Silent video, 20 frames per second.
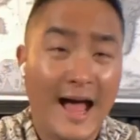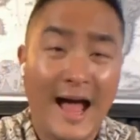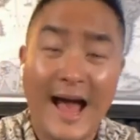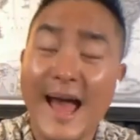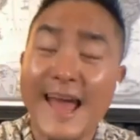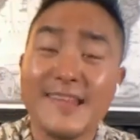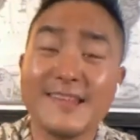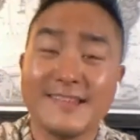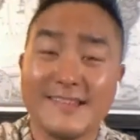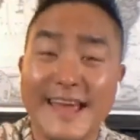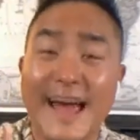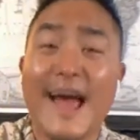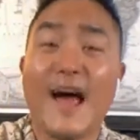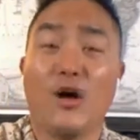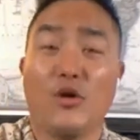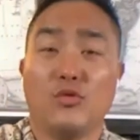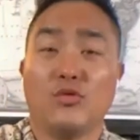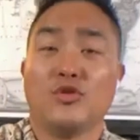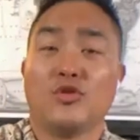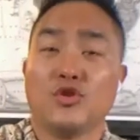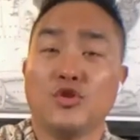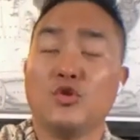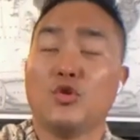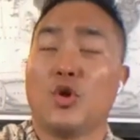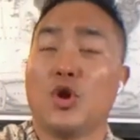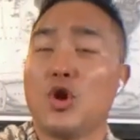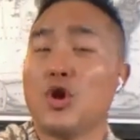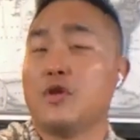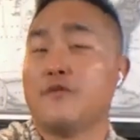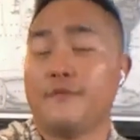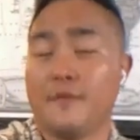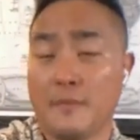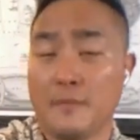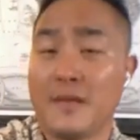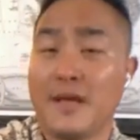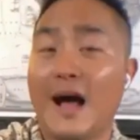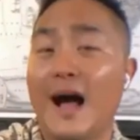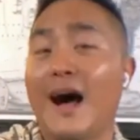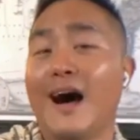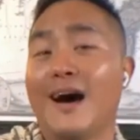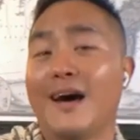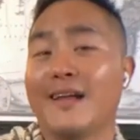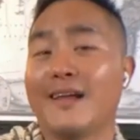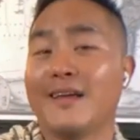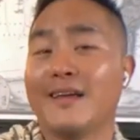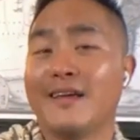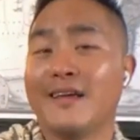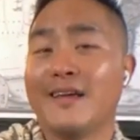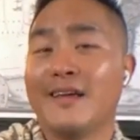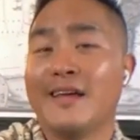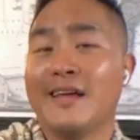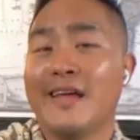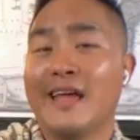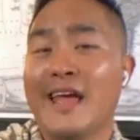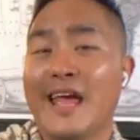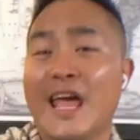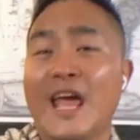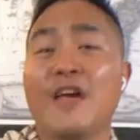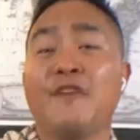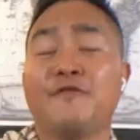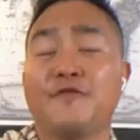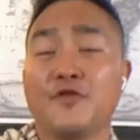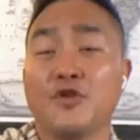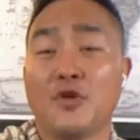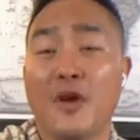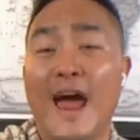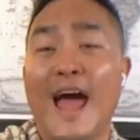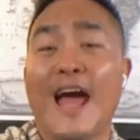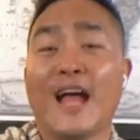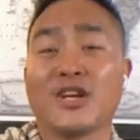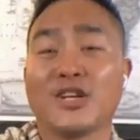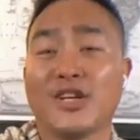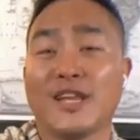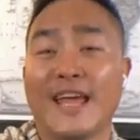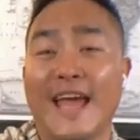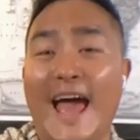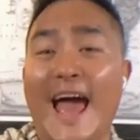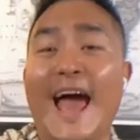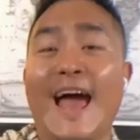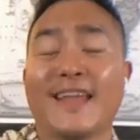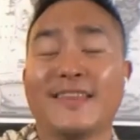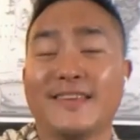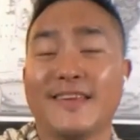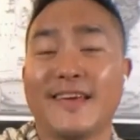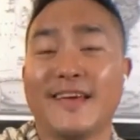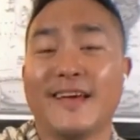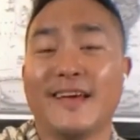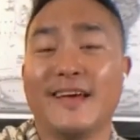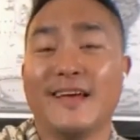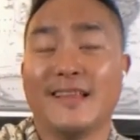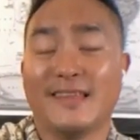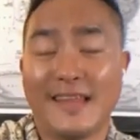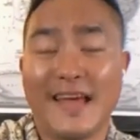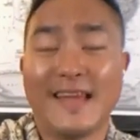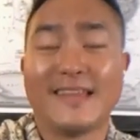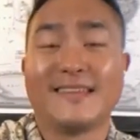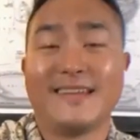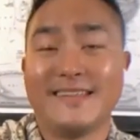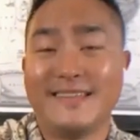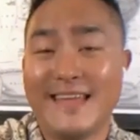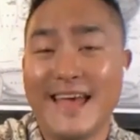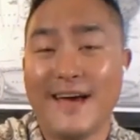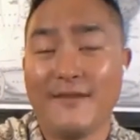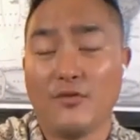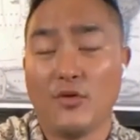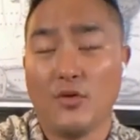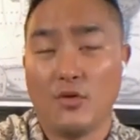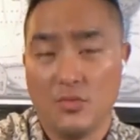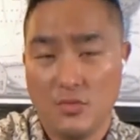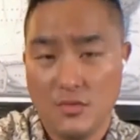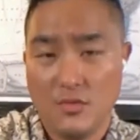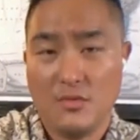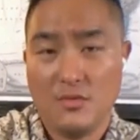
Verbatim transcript: I doubt you heard from God if you're actually acting like the devil.